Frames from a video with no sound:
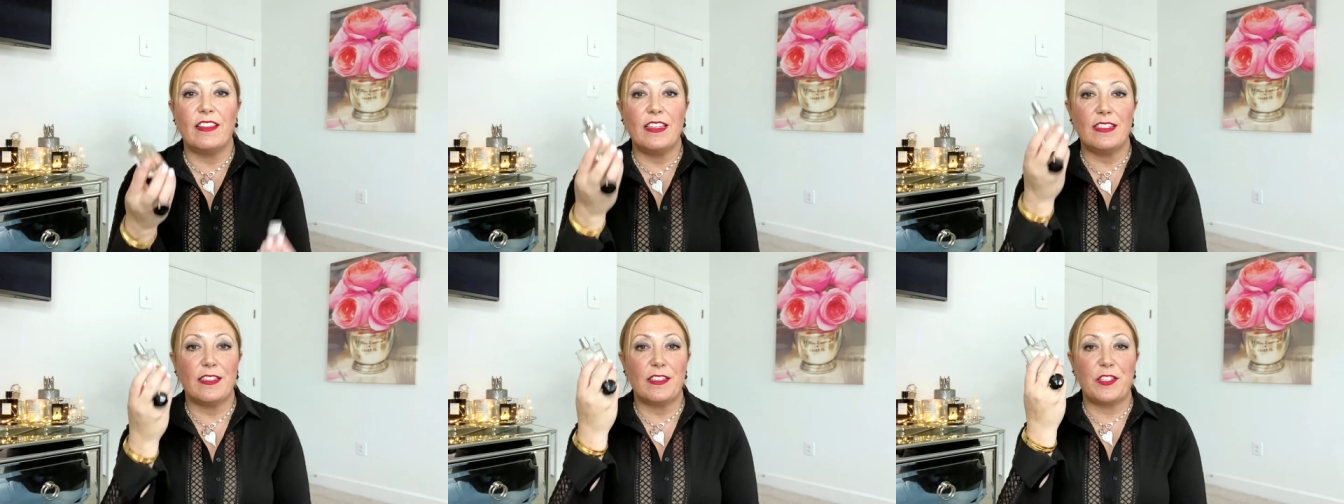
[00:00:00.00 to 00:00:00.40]

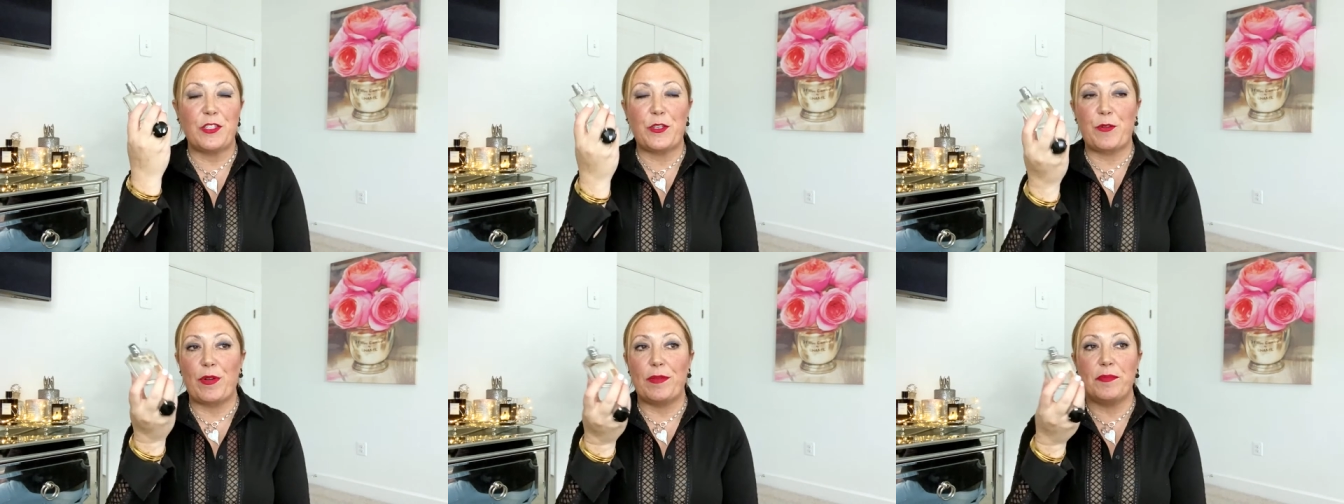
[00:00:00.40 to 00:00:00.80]
This
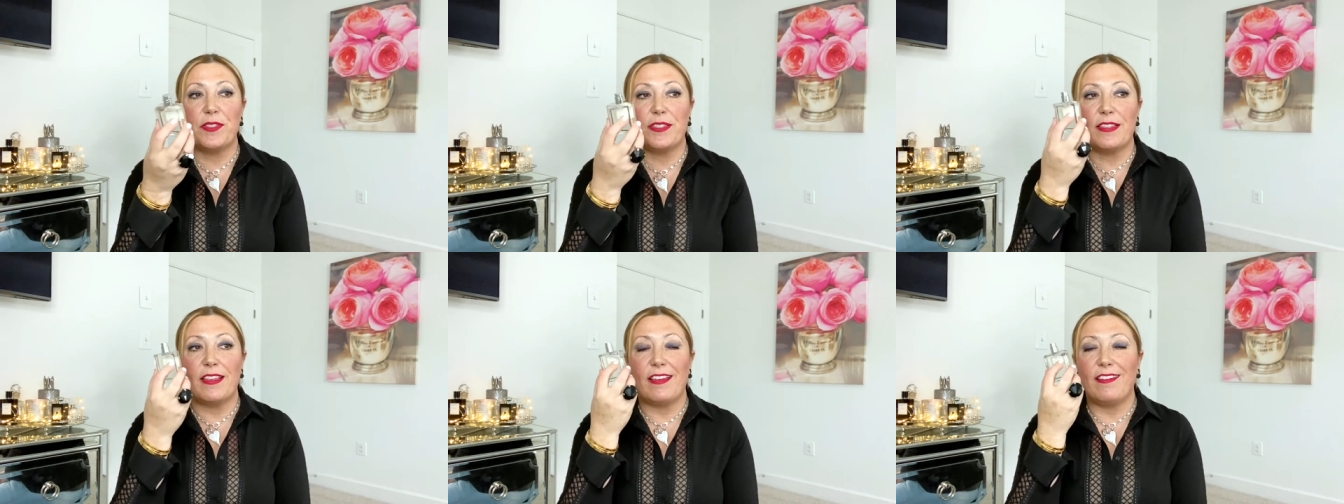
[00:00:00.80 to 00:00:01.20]

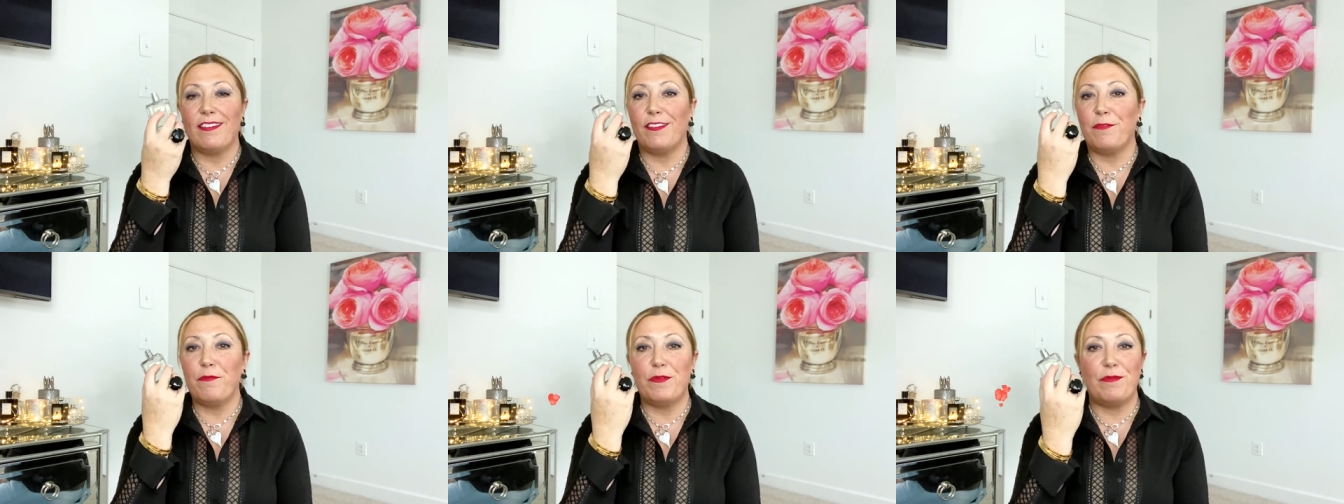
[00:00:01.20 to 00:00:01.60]
screams
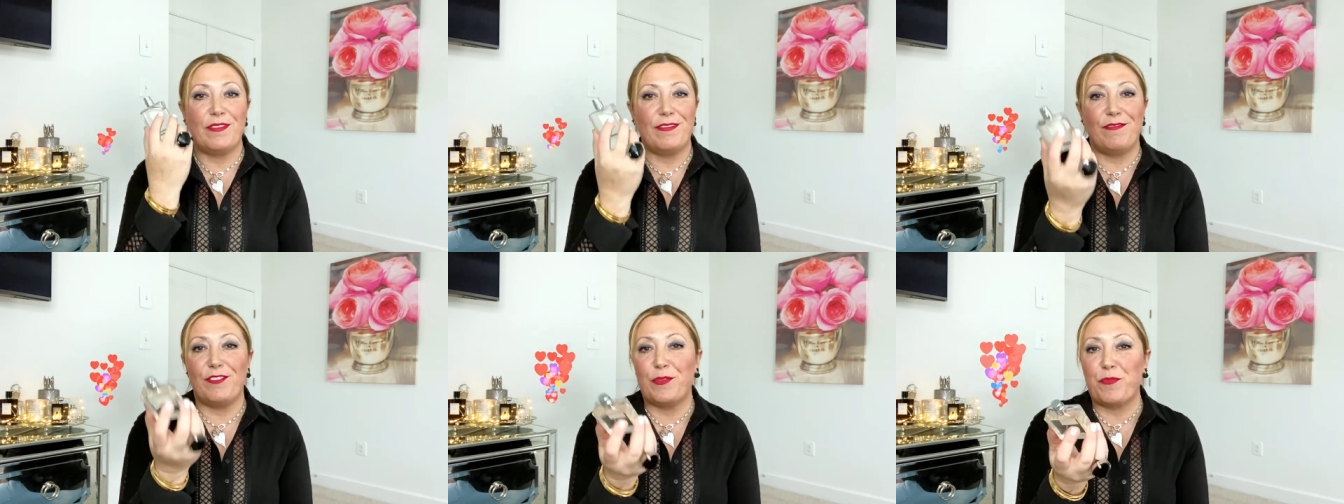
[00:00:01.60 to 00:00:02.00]

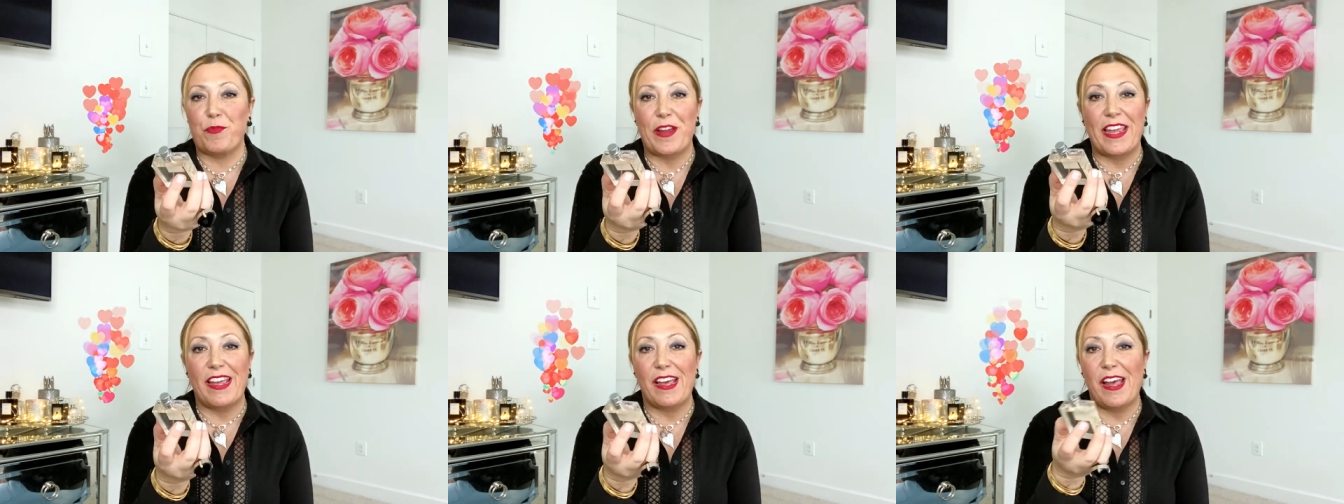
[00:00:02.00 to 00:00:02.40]

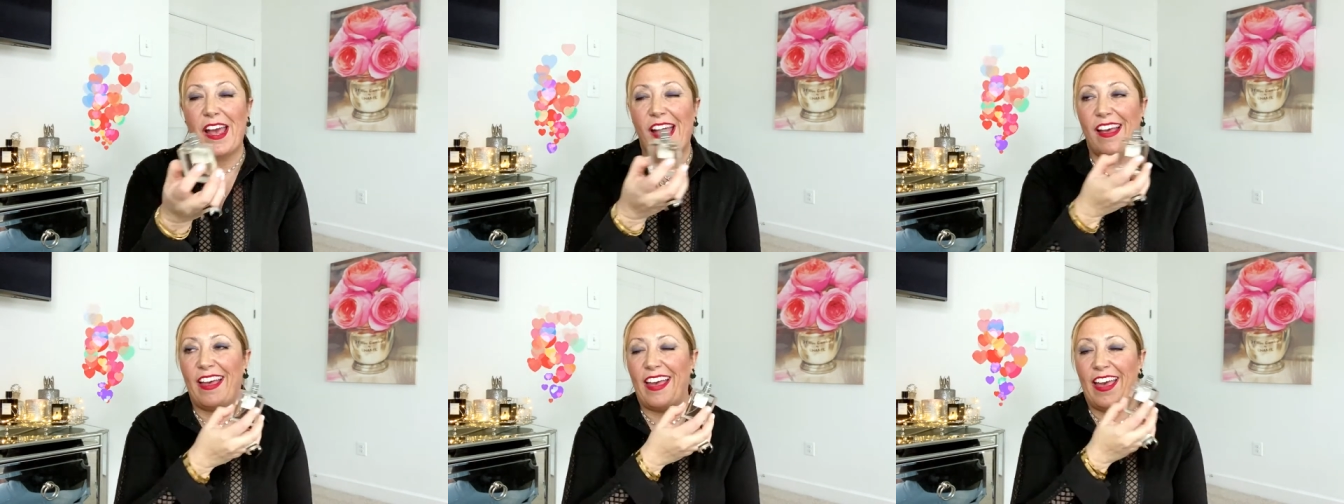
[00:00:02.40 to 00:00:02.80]
spring
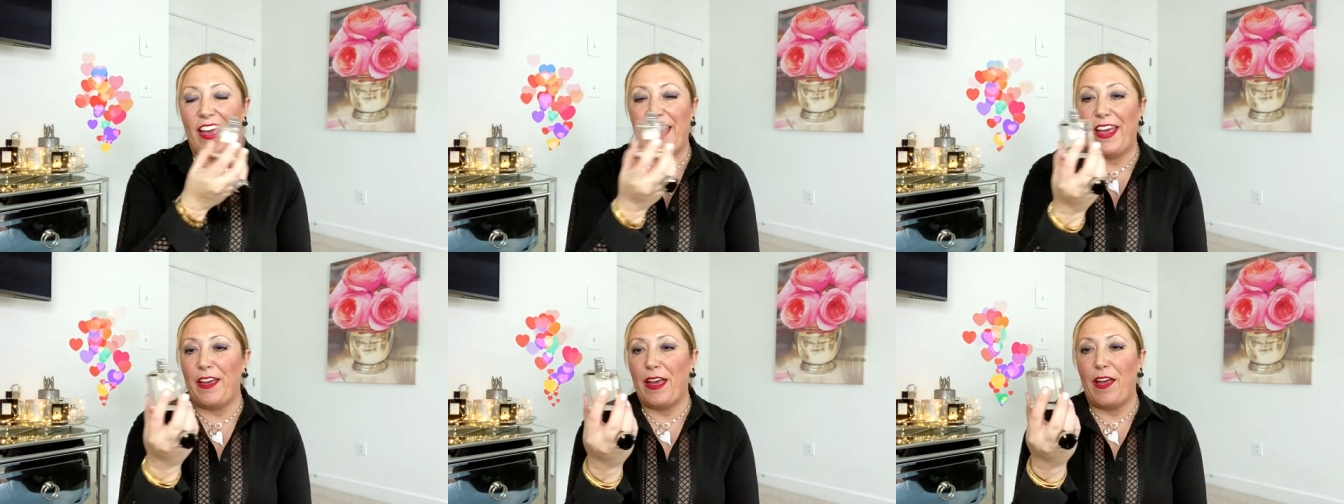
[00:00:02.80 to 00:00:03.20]

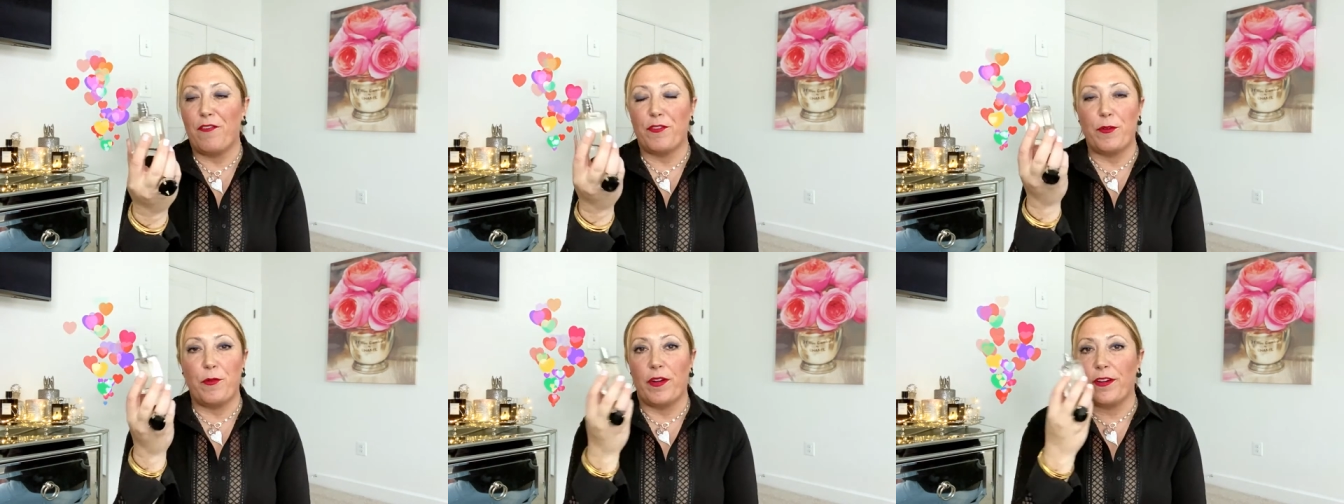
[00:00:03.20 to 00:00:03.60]

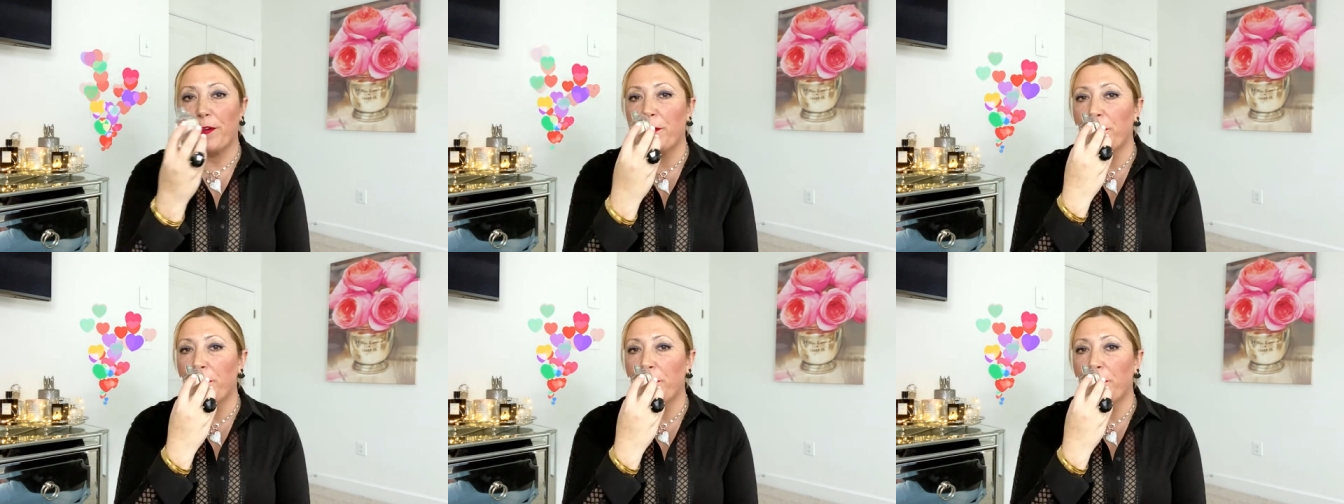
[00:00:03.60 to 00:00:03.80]
everywhere